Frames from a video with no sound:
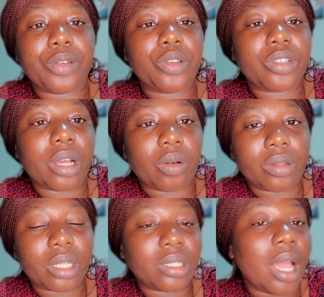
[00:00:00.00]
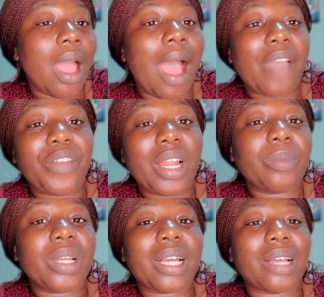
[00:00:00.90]
you know, use her content. I feel
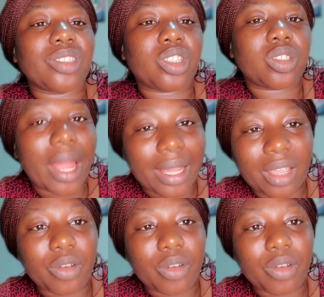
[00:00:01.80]
anybody can strike.